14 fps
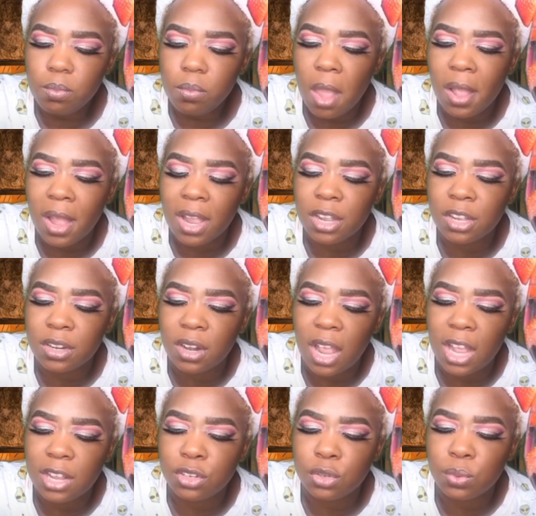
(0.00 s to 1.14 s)
I could
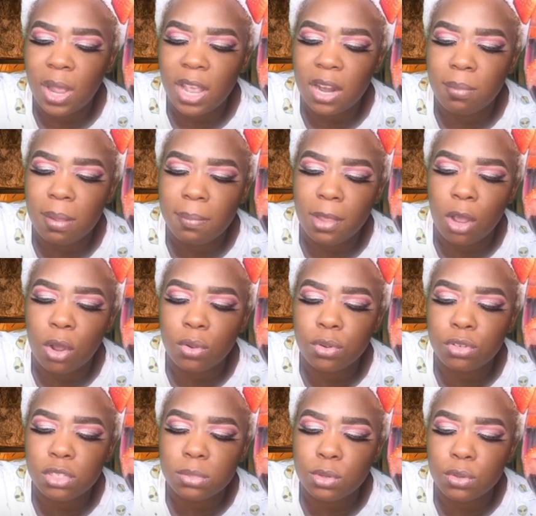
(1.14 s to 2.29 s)
not do it. I had to make me a whole new
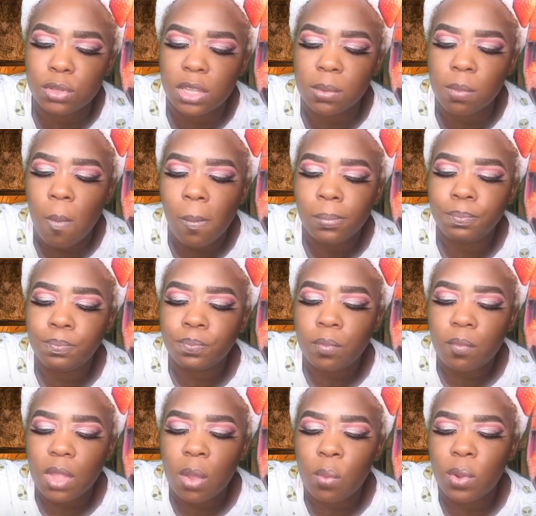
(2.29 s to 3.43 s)
smoothie.
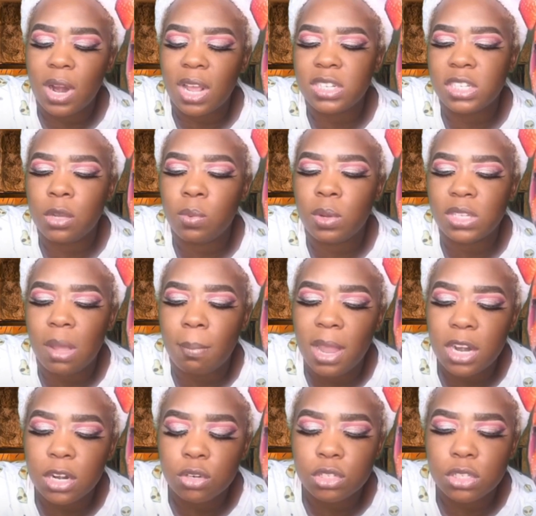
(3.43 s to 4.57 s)
And what I did was I
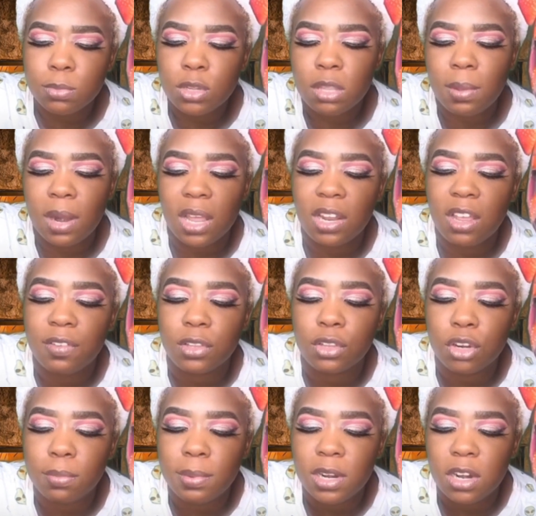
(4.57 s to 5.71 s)
made a new smoothie, but I left a
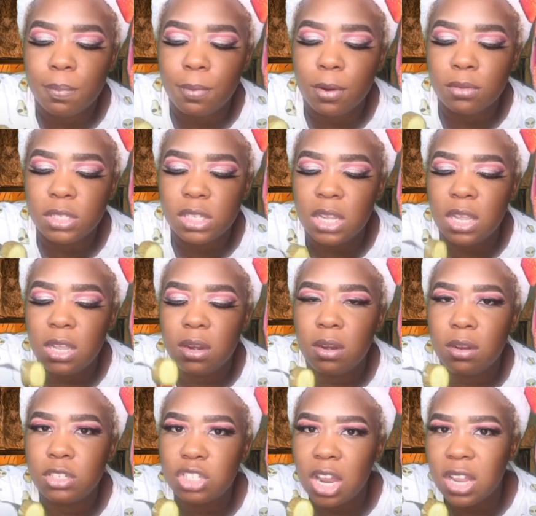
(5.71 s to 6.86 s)
little bit of the protein
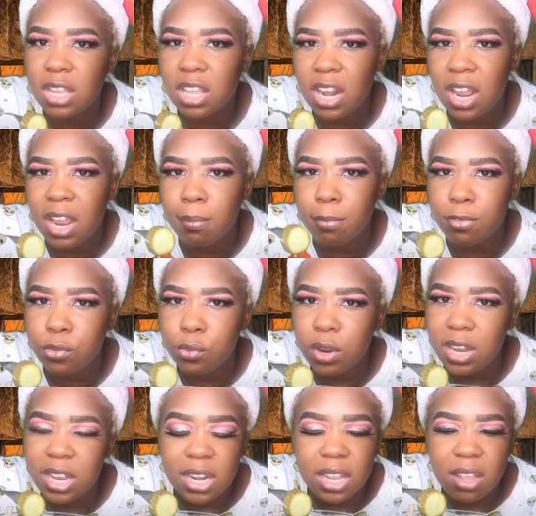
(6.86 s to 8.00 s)
shake that I had before
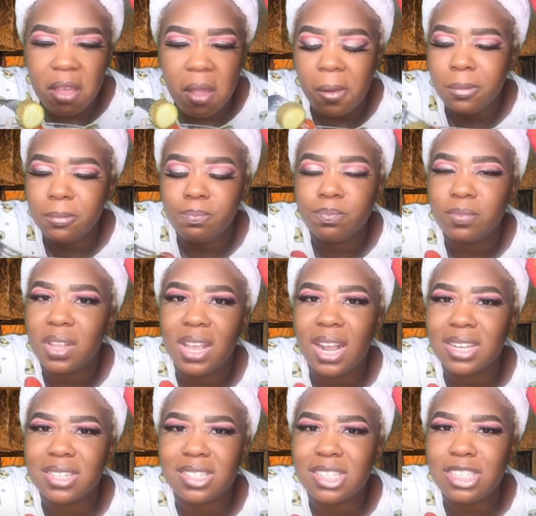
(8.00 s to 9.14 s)
in it. And I
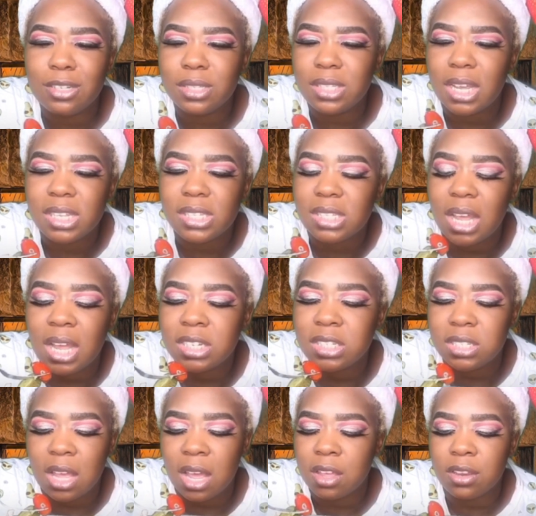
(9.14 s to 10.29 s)
could still taste it.
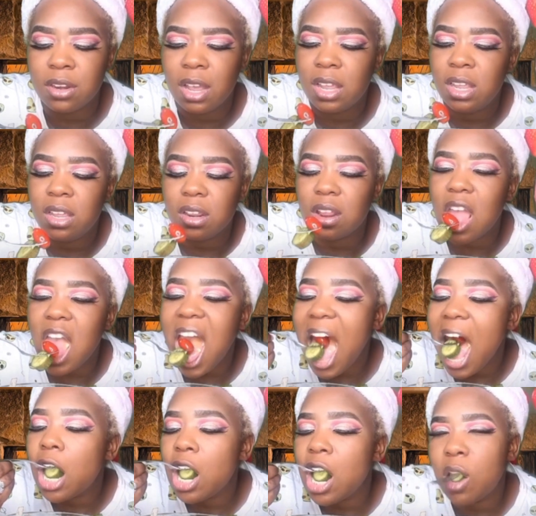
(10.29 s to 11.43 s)
I could not eat it.
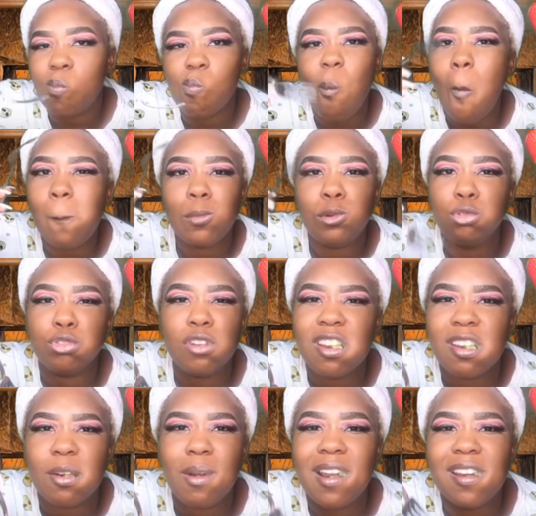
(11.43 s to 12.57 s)
Drink
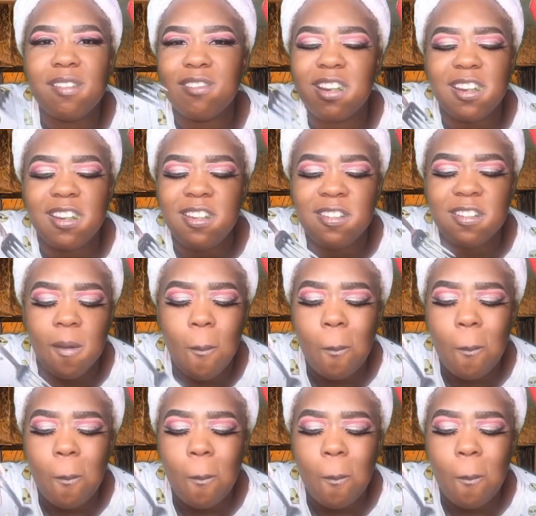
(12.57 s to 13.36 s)
it. Why you can't eat it?